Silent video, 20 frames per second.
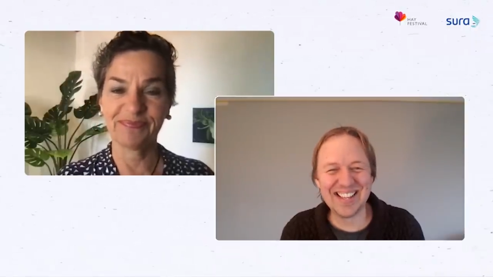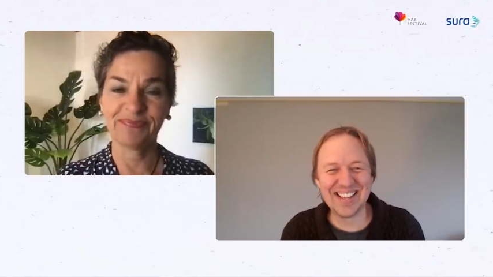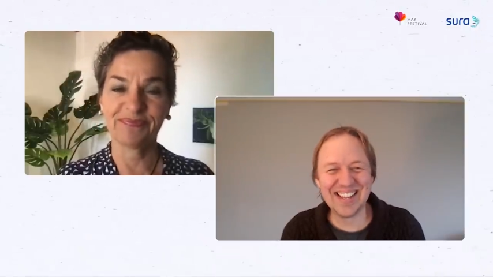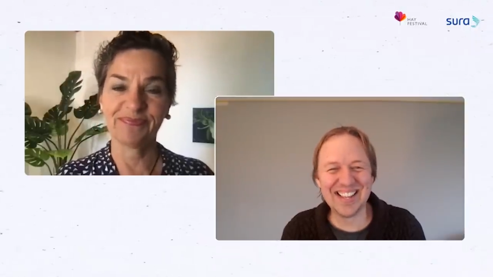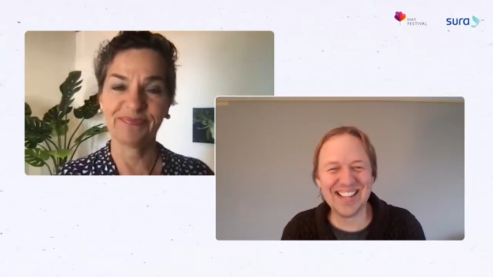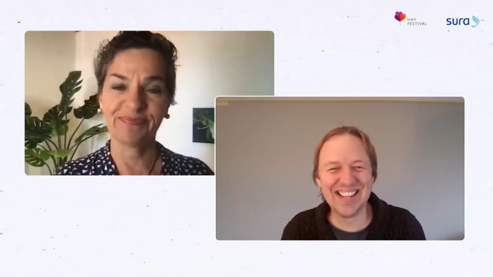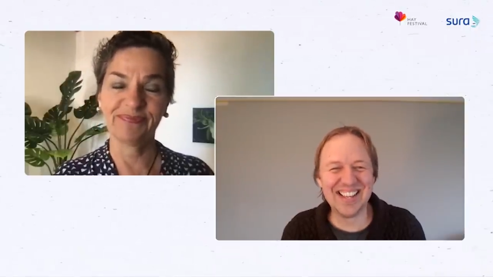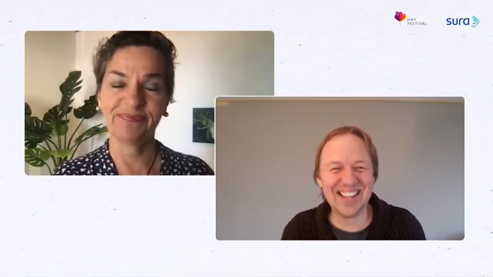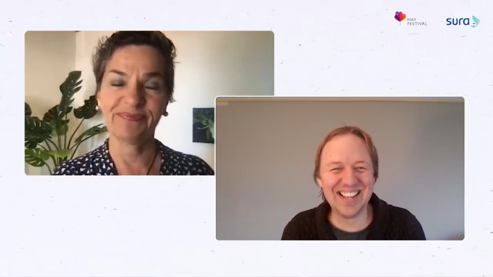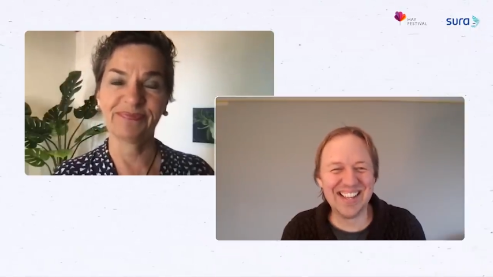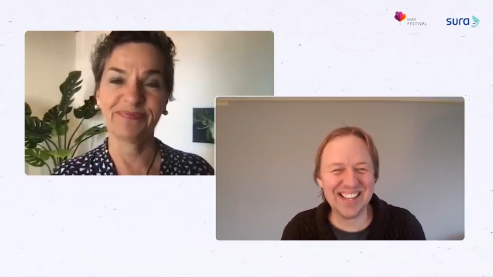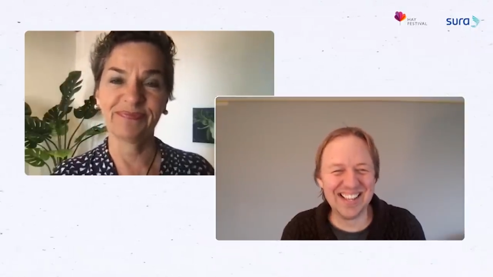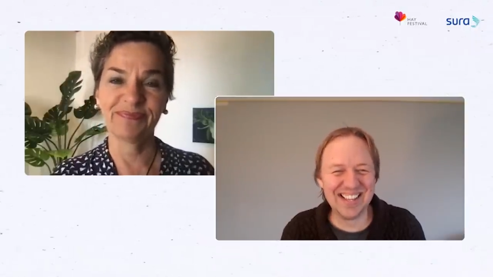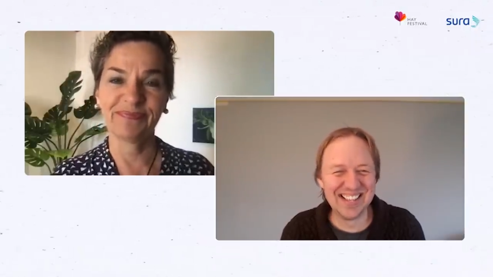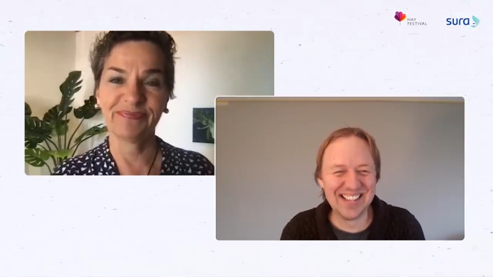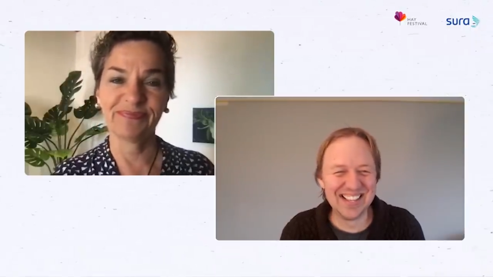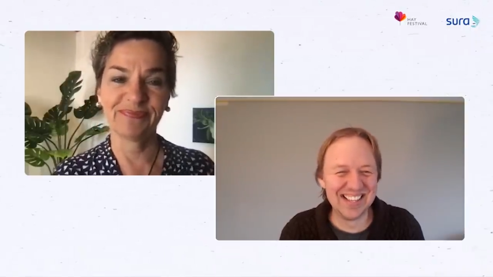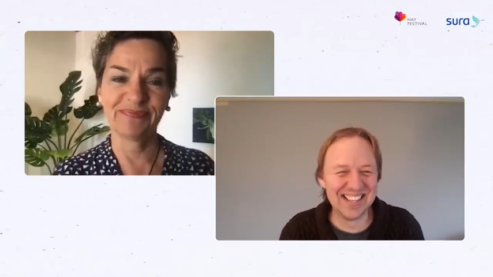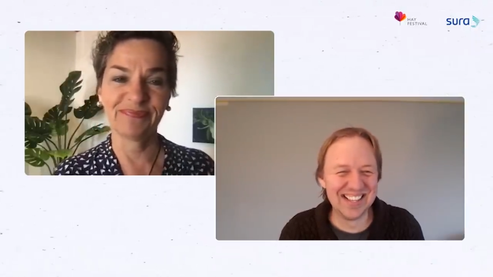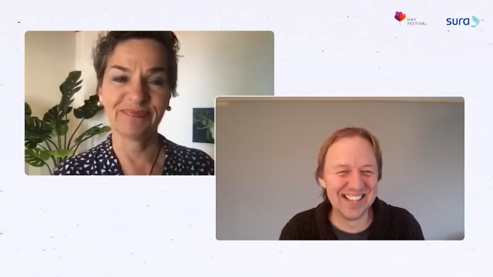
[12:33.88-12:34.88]

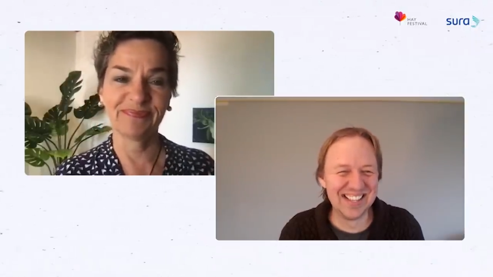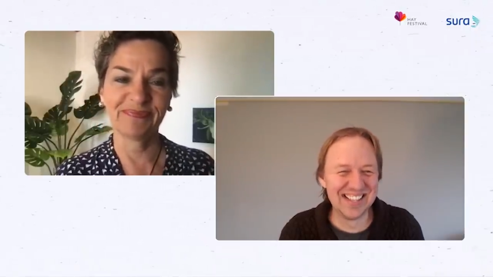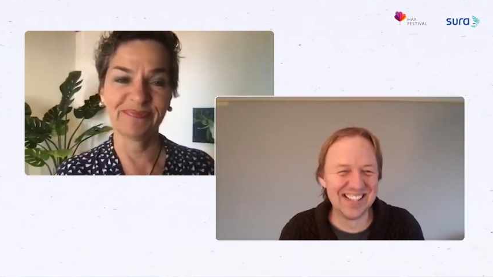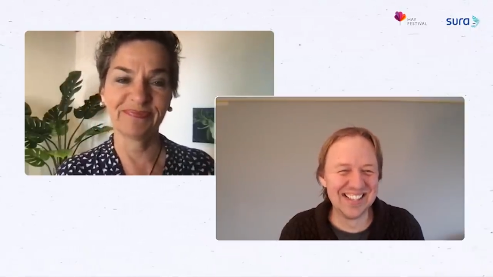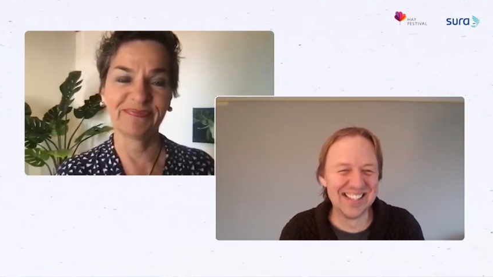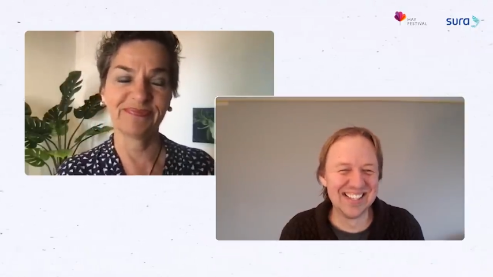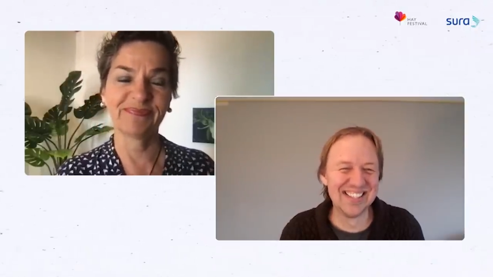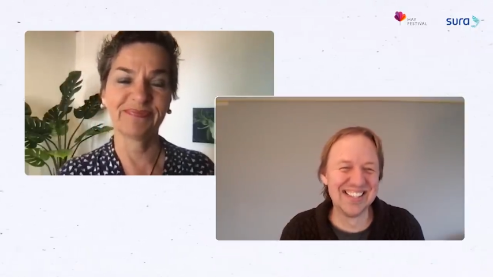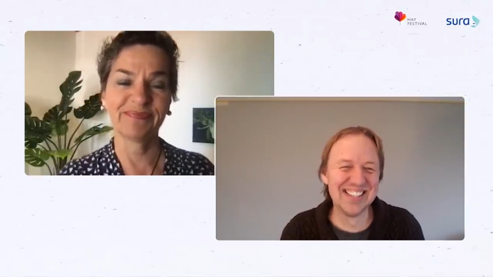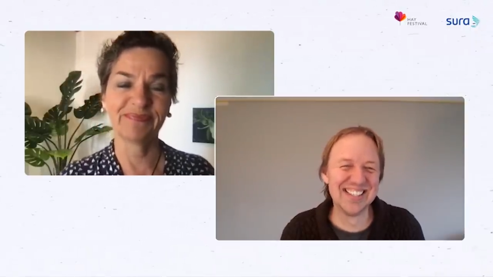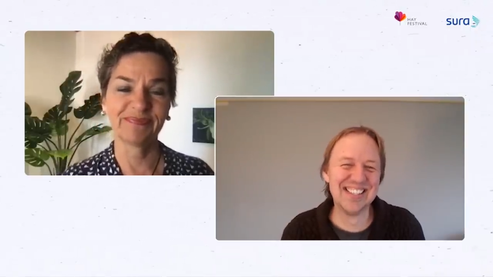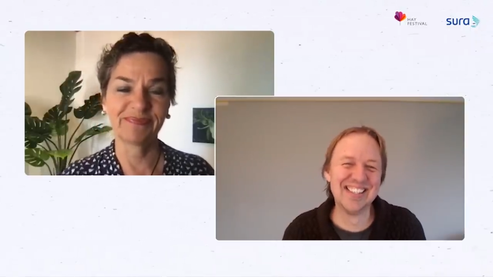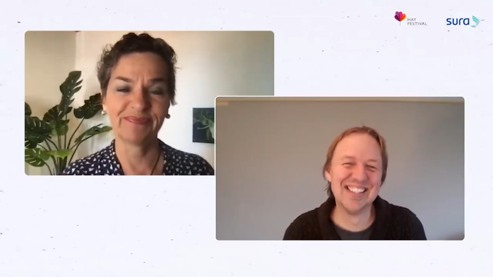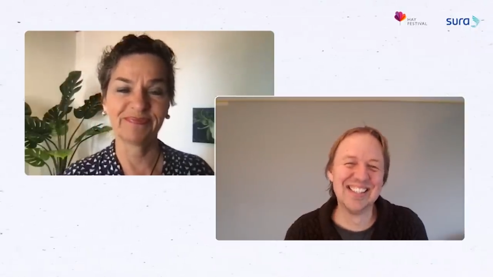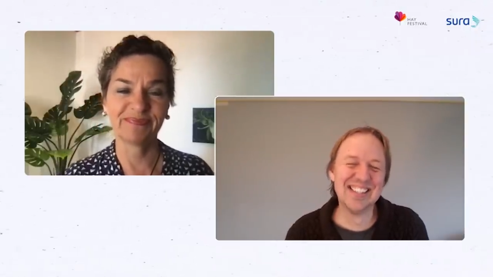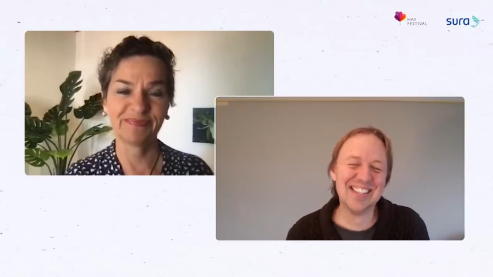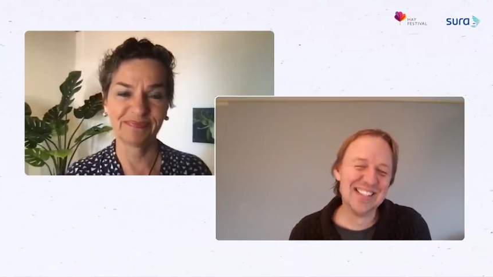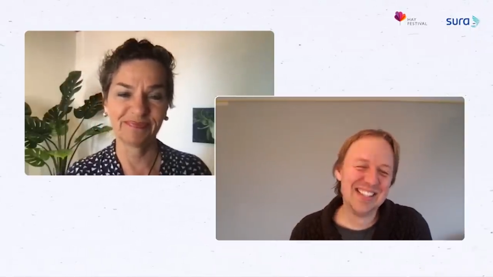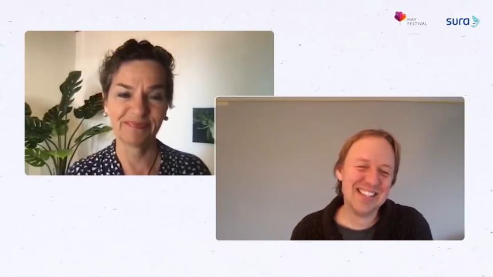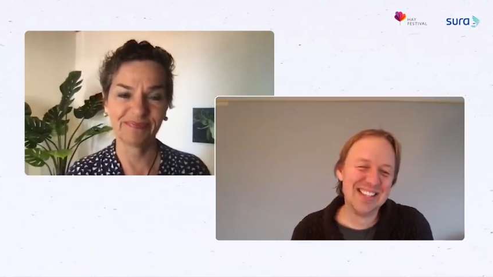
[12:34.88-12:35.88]

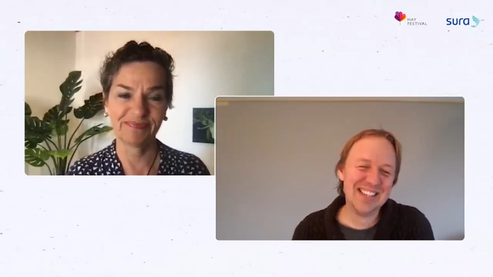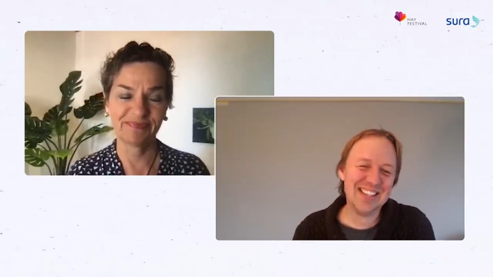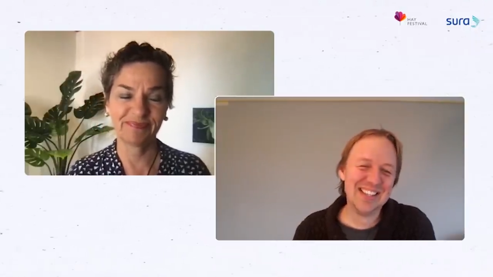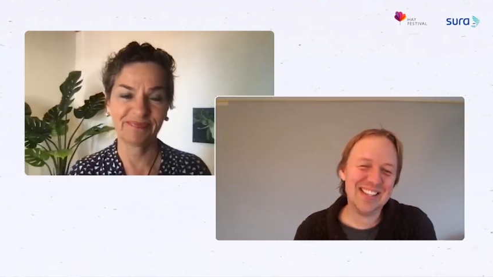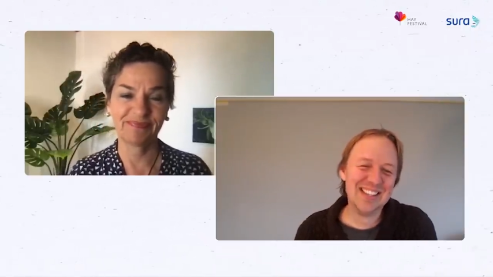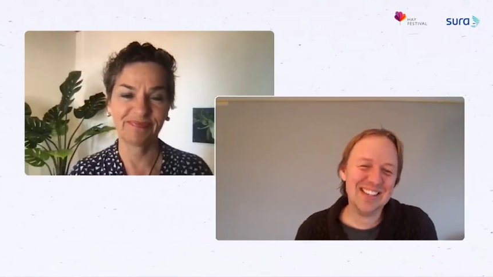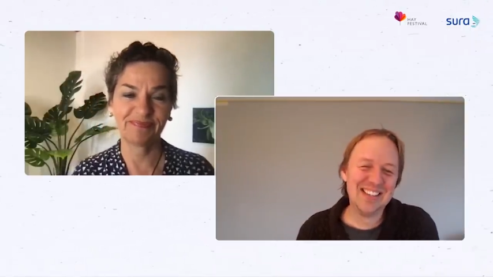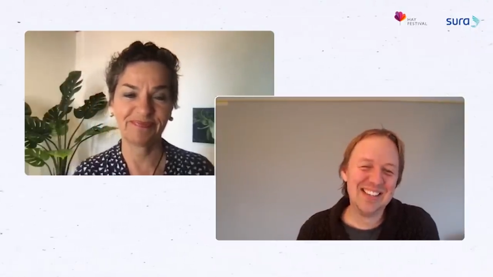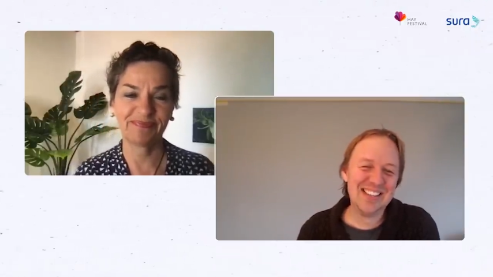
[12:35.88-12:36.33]
No one is speaking in this clip.